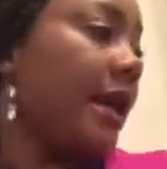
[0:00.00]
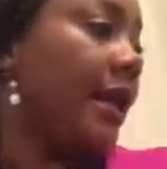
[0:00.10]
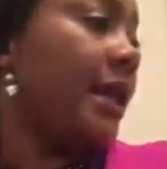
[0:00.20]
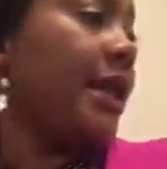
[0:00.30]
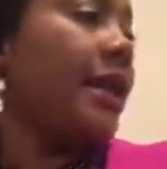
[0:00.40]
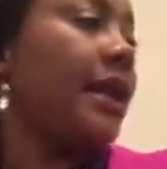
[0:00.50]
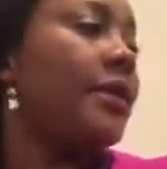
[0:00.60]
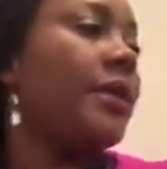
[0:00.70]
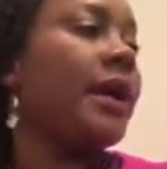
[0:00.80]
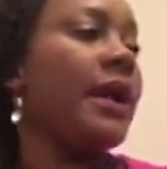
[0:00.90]
And then the
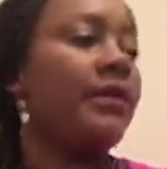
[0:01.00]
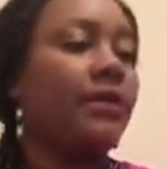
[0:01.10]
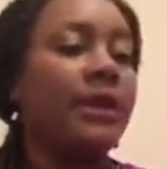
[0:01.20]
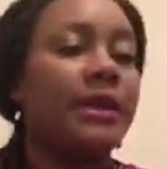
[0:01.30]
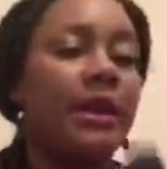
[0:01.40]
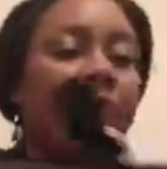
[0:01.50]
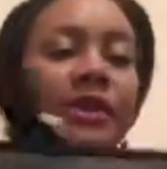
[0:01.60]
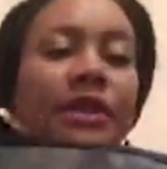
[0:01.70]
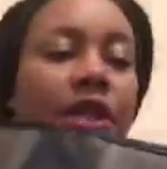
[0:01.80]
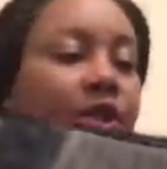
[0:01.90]
next one, I've got a
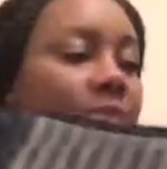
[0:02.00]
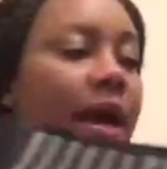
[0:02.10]
vintage